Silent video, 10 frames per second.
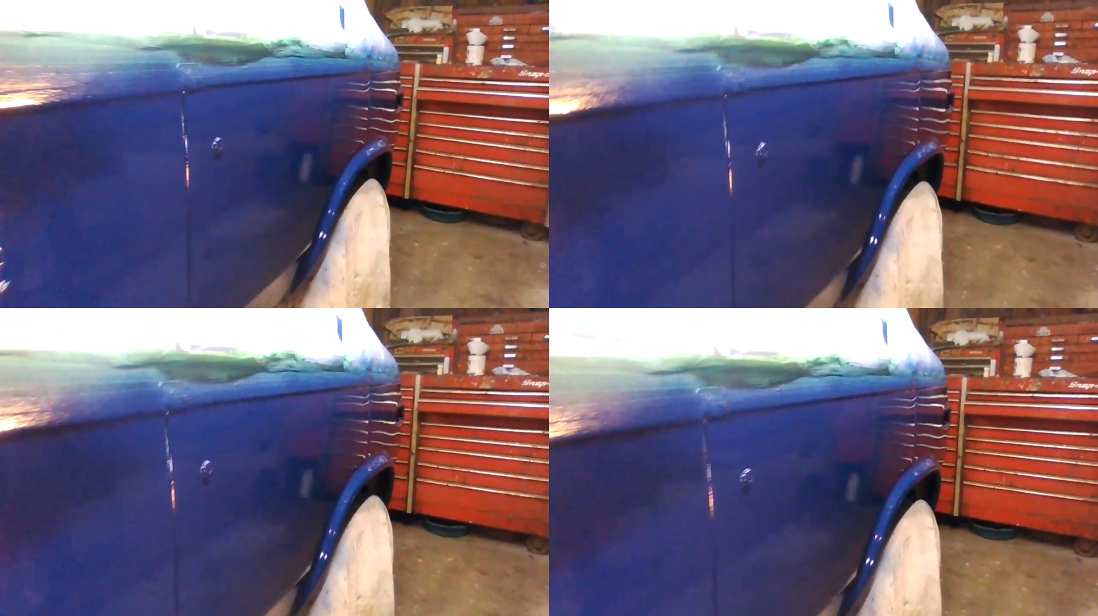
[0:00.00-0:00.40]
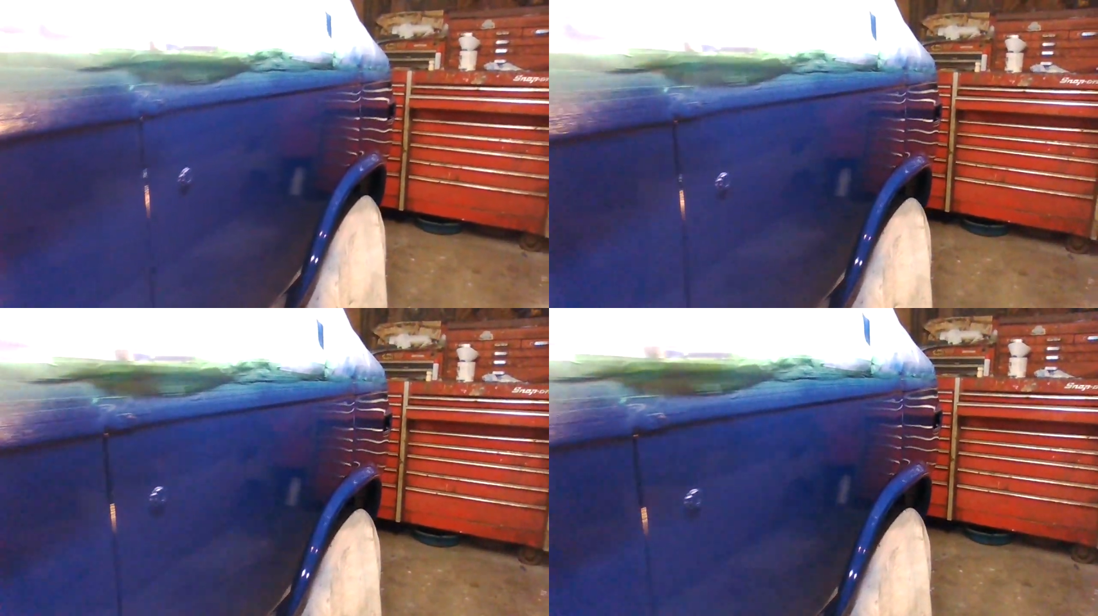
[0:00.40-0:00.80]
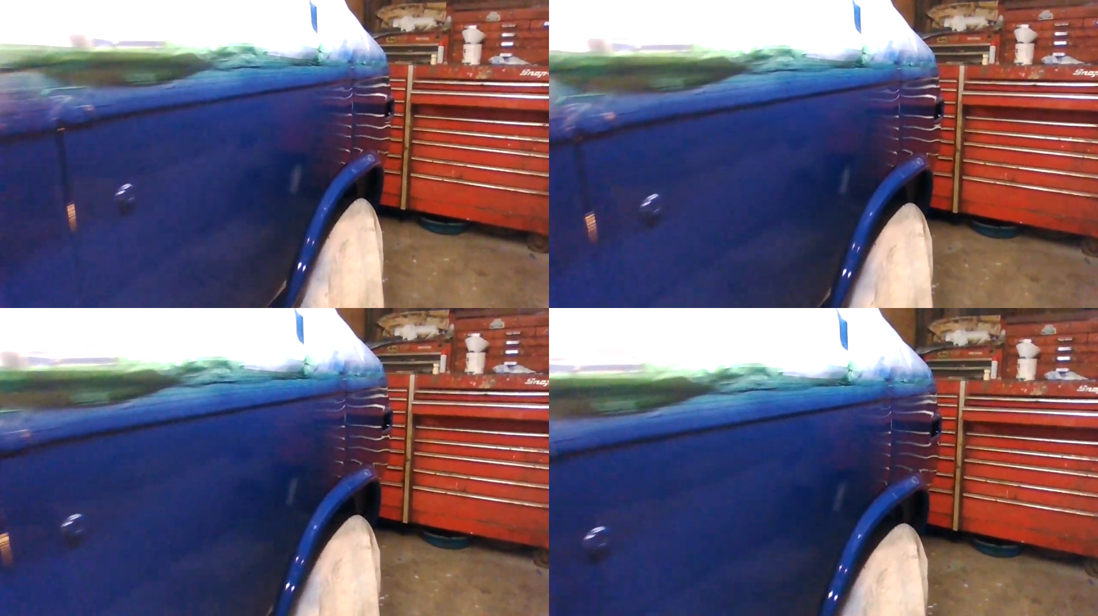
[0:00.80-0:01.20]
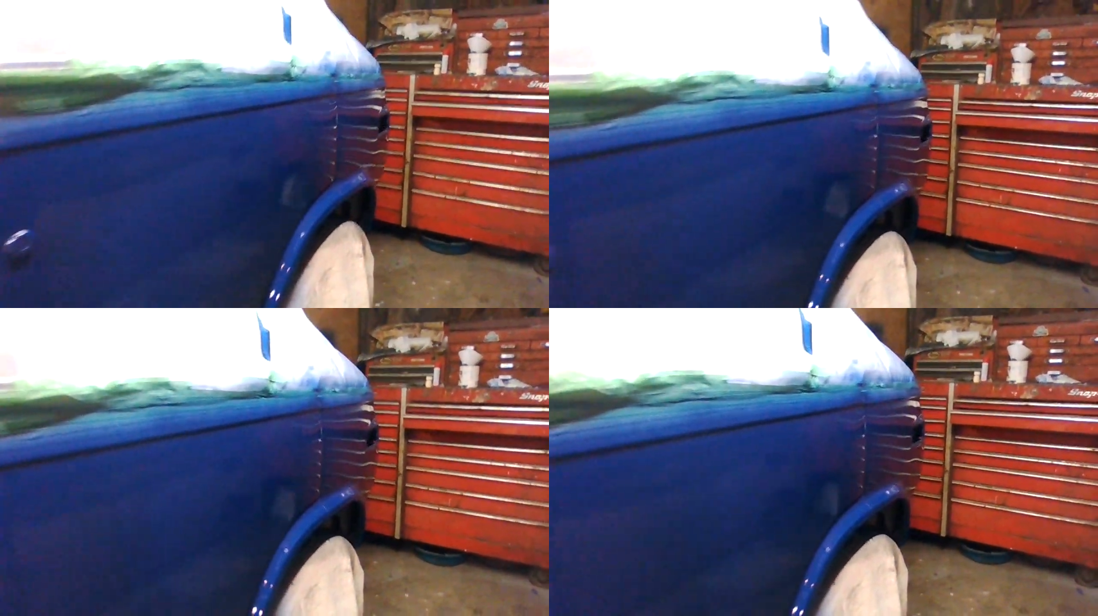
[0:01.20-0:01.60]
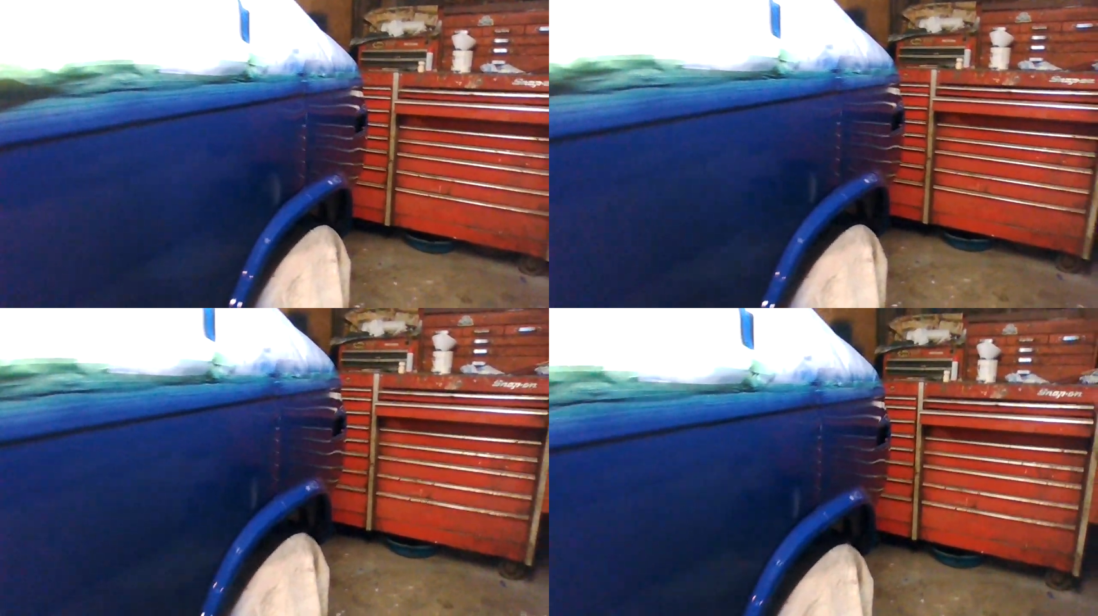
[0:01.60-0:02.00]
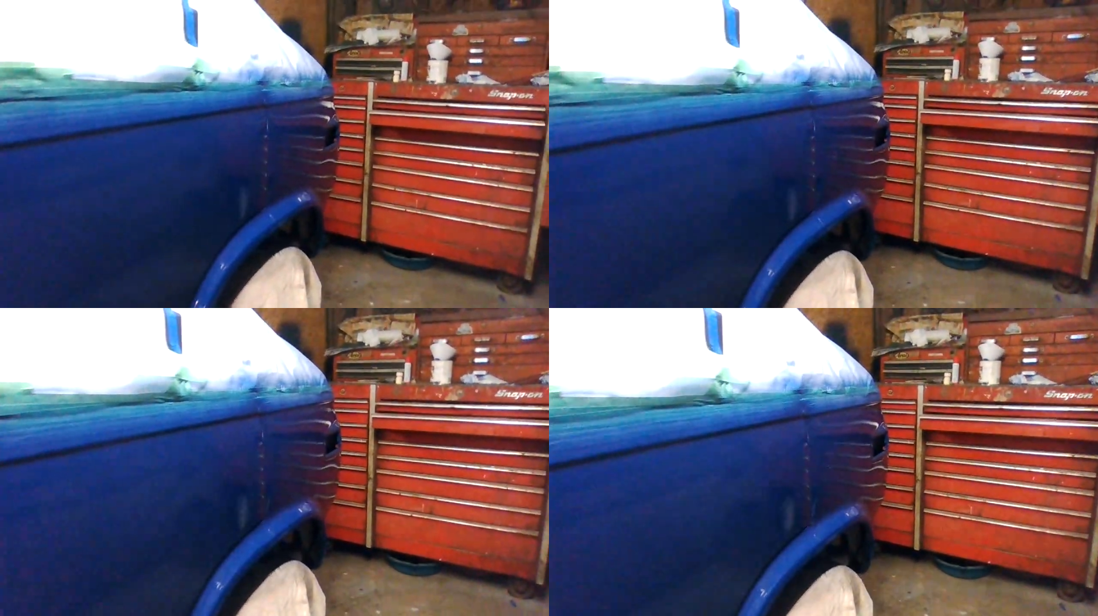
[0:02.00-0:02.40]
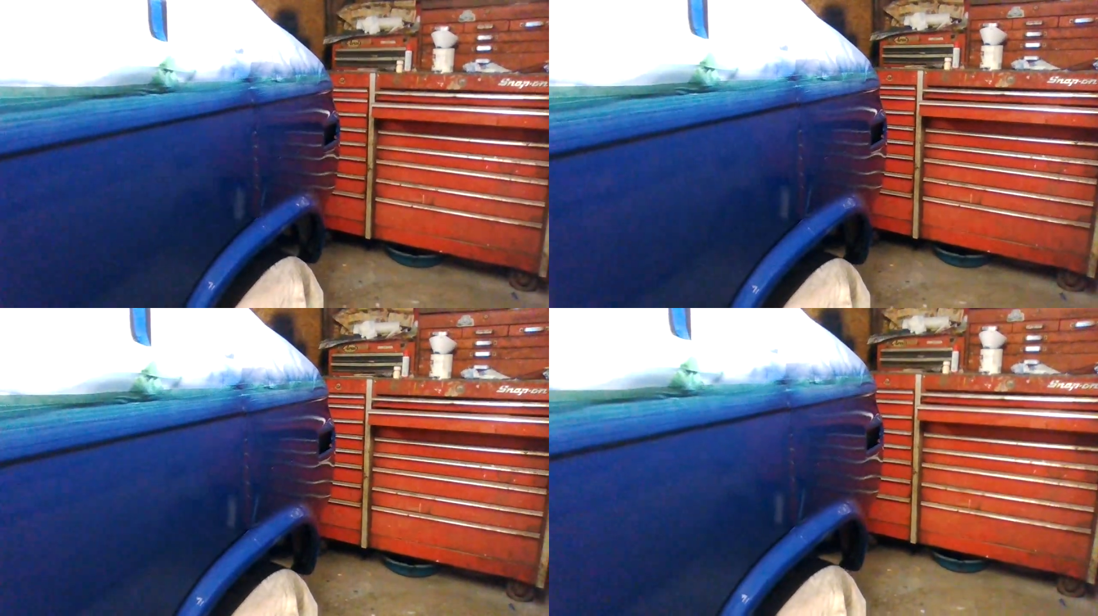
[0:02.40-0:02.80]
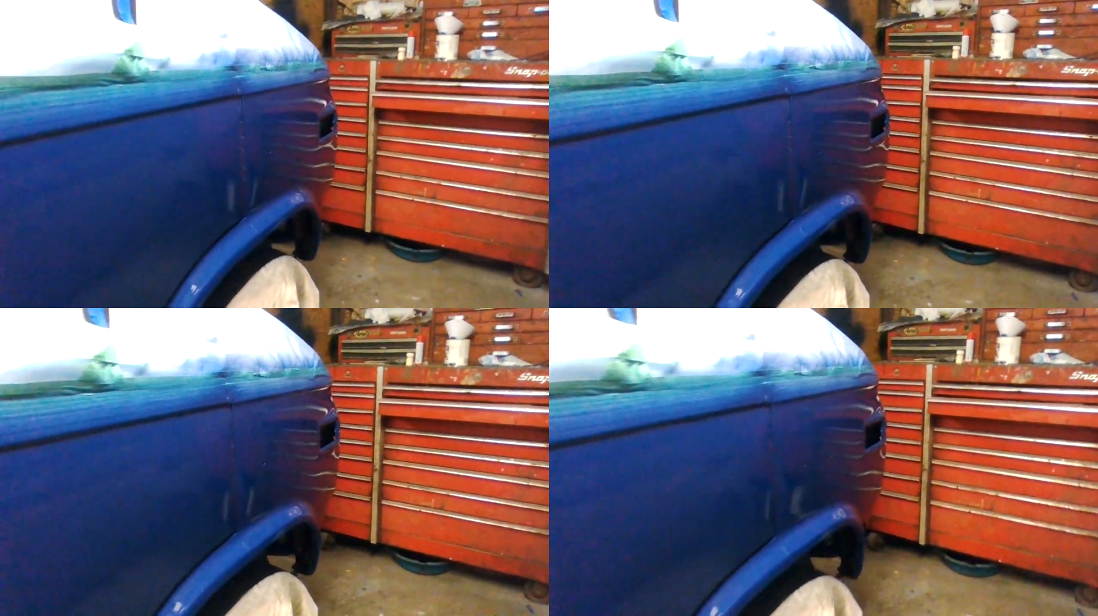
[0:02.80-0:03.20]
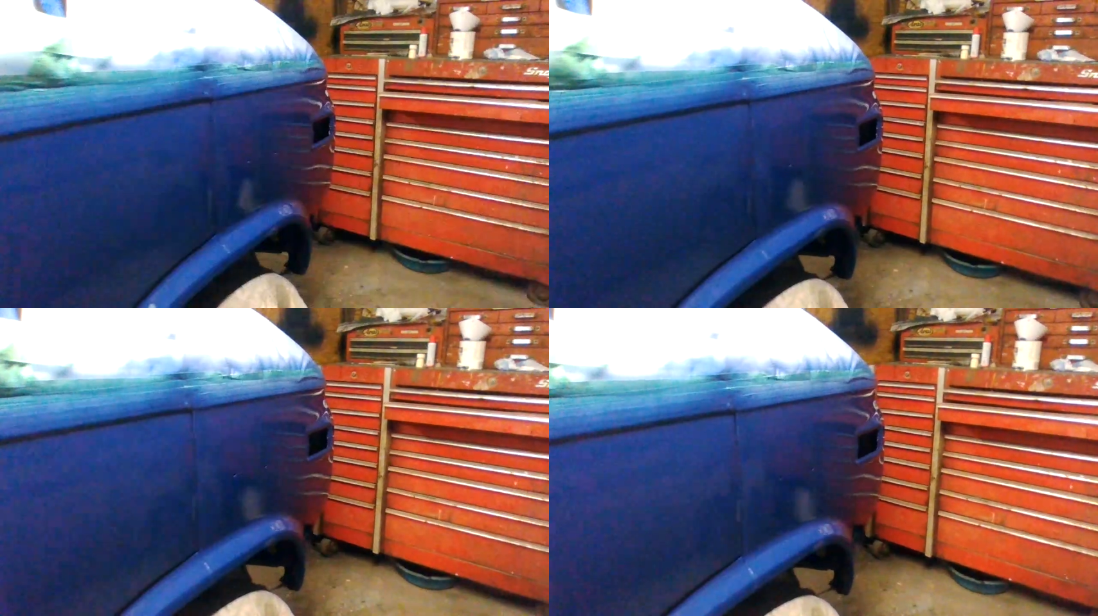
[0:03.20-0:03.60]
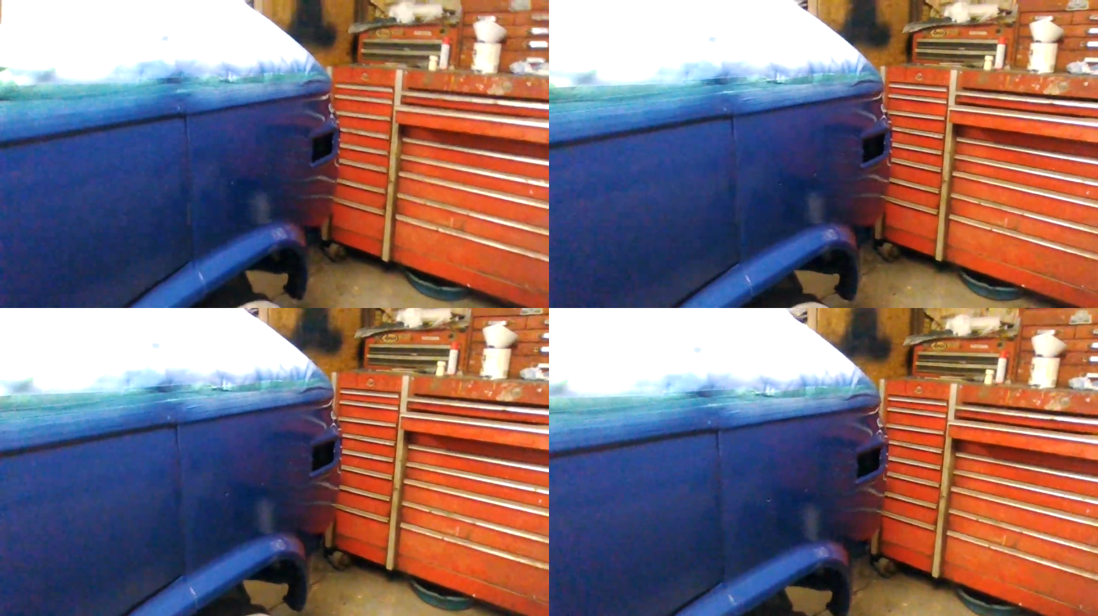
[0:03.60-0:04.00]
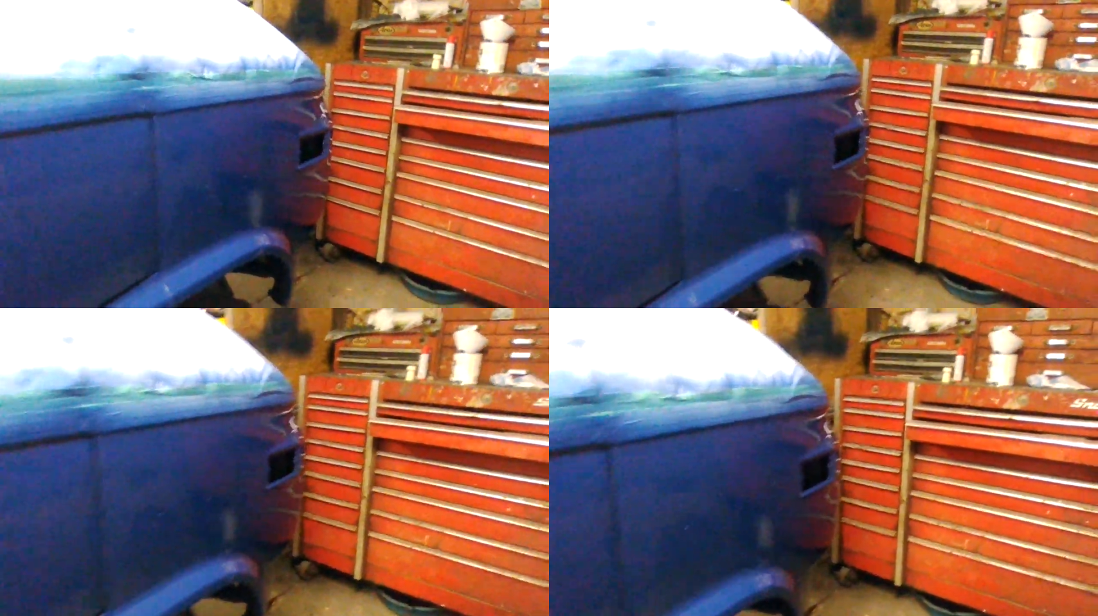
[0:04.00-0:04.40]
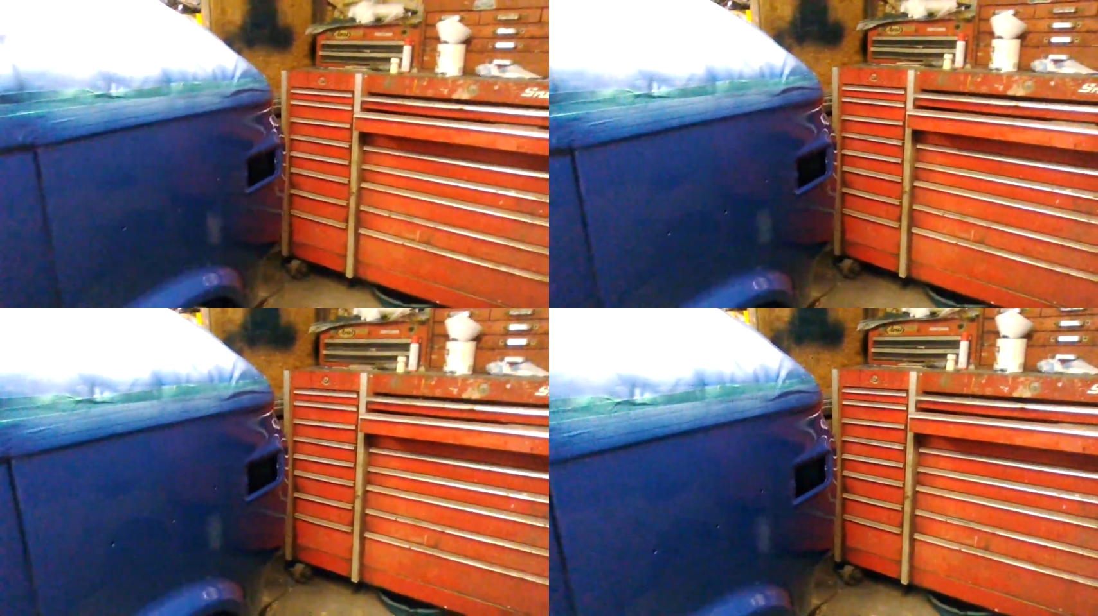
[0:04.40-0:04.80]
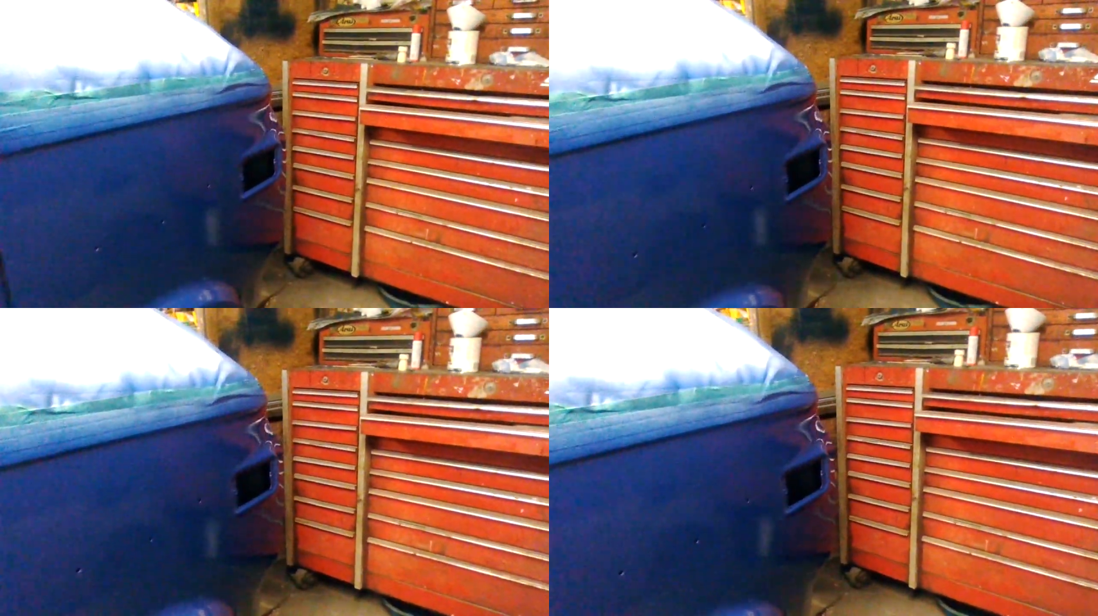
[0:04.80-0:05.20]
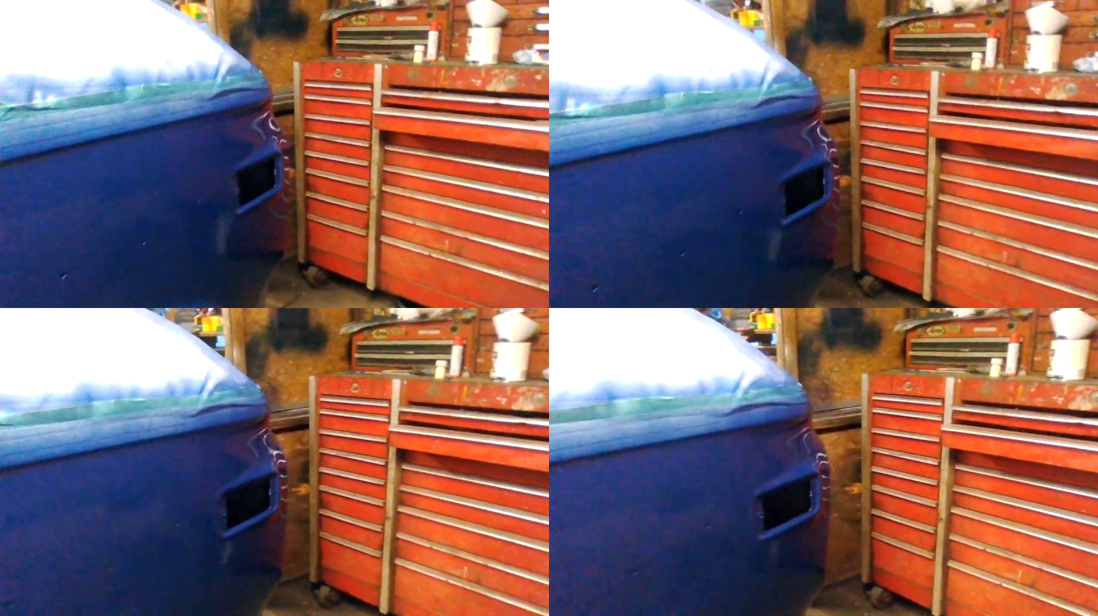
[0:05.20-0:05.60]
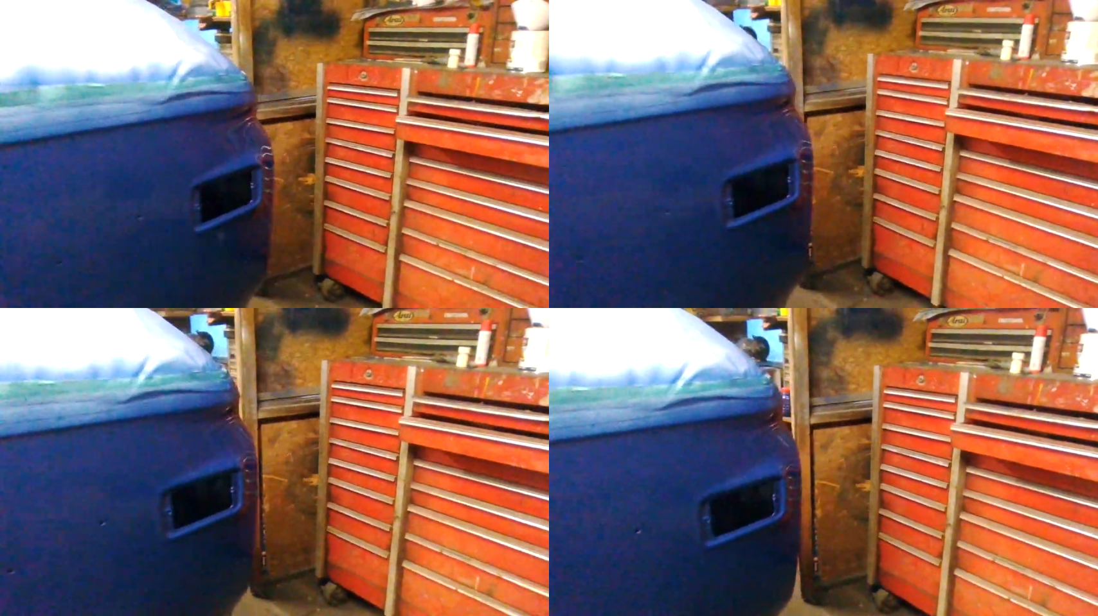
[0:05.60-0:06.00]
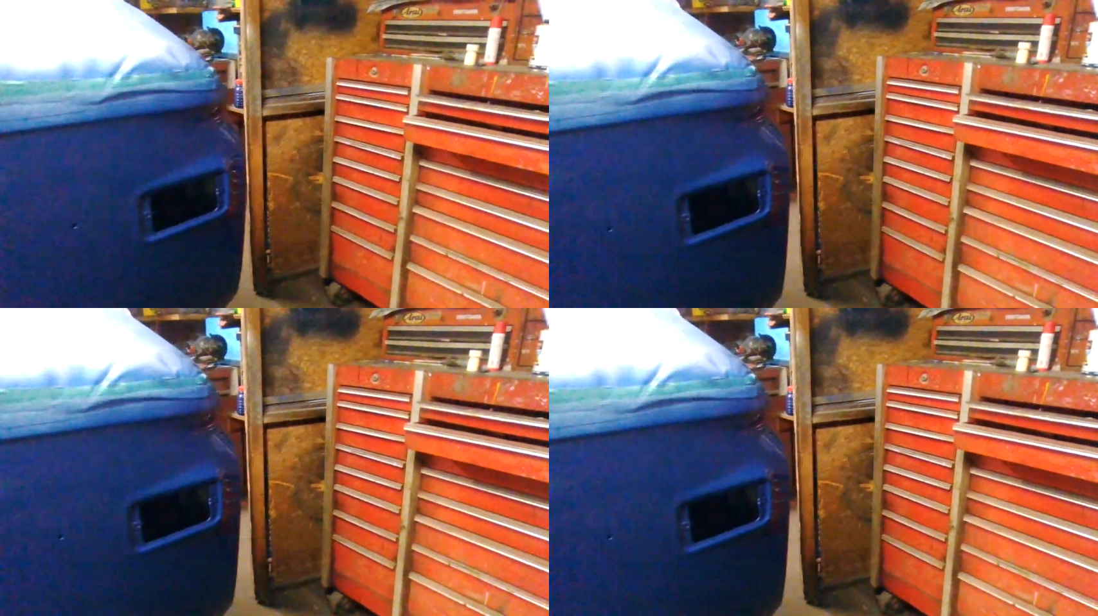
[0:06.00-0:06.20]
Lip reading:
Nobody's mouth can be seen.